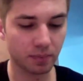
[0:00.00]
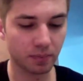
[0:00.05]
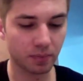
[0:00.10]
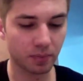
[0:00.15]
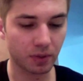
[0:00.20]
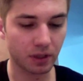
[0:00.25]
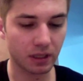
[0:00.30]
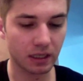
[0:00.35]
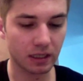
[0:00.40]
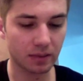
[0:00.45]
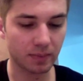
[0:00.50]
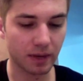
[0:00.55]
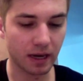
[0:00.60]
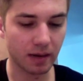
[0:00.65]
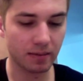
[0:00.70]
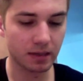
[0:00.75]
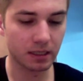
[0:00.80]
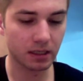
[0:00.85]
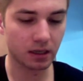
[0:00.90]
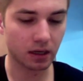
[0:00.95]
Put these
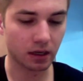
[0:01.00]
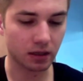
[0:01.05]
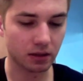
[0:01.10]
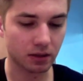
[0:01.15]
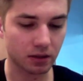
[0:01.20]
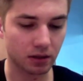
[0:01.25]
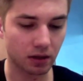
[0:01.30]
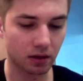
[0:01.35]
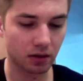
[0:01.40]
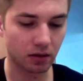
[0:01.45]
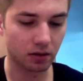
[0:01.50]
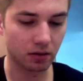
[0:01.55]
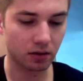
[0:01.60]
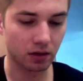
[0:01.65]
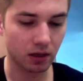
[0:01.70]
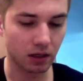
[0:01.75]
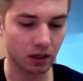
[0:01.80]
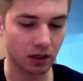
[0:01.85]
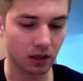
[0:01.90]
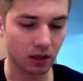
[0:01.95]
babies on. So
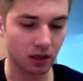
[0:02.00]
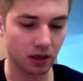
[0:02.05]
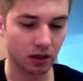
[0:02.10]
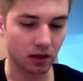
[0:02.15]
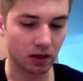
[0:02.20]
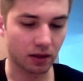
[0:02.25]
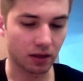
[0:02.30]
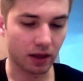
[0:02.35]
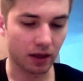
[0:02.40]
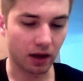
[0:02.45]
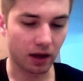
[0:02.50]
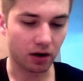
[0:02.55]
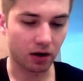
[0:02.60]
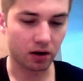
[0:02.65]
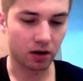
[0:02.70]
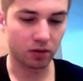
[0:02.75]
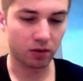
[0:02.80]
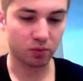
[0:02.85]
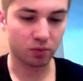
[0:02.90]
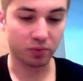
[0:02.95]
they
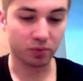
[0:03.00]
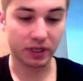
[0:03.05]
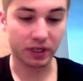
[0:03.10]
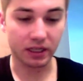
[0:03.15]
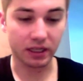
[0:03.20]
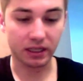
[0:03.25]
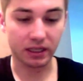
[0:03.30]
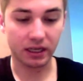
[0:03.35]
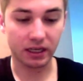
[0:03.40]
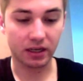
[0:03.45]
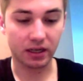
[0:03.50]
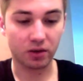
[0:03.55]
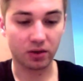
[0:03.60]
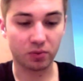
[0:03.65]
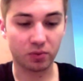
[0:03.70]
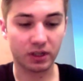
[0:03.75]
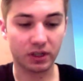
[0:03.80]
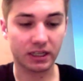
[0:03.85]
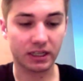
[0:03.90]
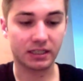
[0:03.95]
are really
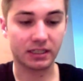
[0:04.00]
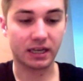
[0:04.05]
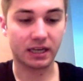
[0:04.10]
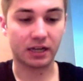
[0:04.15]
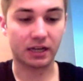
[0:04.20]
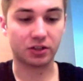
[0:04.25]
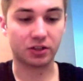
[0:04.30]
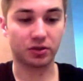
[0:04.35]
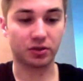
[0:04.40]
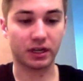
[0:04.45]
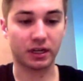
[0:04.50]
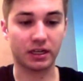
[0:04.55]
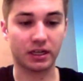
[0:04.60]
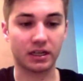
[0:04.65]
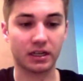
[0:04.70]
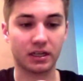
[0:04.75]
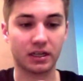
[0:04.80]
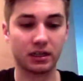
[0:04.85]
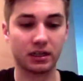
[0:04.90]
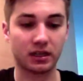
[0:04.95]

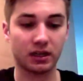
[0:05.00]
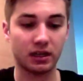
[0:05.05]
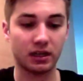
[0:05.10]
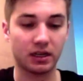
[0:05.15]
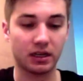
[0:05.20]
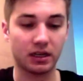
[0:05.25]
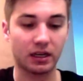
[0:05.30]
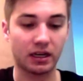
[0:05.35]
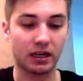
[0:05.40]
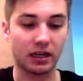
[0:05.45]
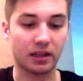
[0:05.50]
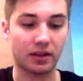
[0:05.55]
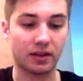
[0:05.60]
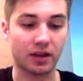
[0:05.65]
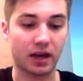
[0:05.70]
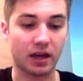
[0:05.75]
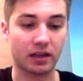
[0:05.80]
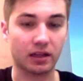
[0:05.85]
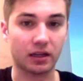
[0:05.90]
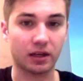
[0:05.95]
saturated in
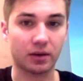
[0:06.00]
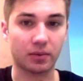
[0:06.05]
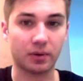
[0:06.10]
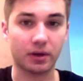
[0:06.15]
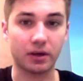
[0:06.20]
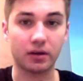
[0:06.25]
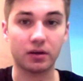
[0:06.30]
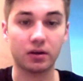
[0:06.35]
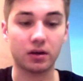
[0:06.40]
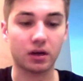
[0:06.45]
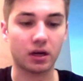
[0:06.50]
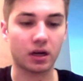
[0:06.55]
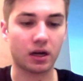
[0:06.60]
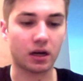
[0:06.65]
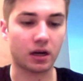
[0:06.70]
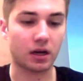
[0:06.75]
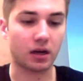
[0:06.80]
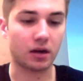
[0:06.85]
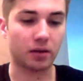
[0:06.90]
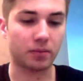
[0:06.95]
that liquid.
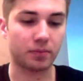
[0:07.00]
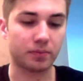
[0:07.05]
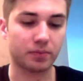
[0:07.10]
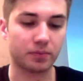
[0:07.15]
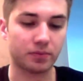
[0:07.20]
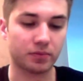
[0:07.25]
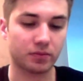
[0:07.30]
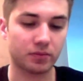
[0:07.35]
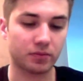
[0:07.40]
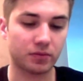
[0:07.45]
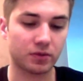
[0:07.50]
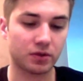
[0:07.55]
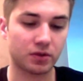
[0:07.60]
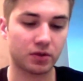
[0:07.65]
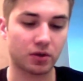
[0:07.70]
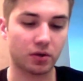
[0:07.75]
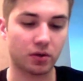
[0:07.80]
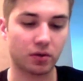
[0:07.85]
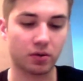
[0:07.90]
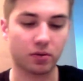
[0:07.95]

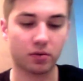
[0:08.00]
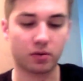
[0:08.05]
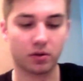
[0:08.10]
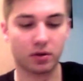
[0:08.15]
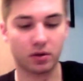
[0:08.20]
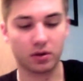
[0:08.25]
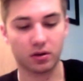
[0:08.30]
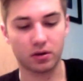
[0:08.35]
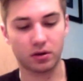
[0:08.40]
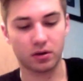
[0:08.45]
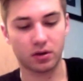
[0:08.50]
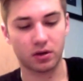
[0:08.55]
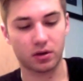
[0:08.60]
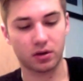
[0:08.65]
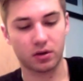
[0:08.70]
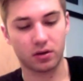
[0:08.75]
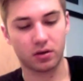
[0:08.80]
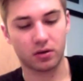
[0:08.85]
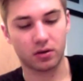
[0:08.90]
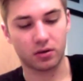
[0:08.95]
So
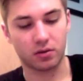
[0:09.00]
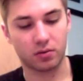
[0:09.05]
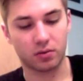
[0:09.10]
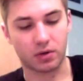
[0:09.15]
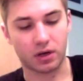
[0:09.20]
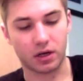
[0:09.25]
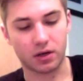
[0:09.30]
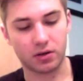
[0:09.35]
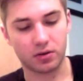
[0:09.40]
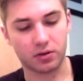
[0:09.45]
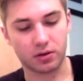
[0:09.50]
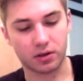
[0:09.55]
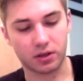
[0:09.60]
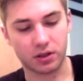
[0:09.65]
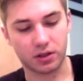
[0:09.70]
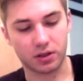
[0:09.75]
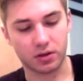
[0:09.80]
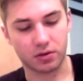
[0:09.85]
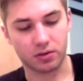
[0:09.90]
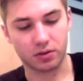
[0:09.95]
what I usually
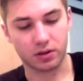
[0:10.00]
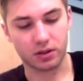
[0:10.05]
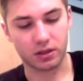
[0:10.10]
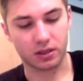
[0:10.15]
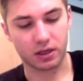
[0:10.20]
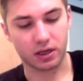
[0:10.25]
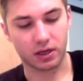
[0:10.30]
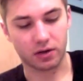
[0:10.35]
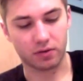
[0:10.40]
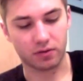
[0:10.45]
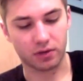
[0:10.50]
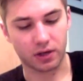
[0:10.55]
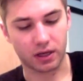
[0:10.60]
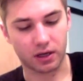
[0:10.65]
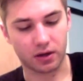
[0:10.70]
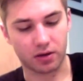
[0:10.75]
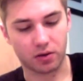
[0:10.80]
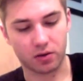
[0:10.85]
do is kind of like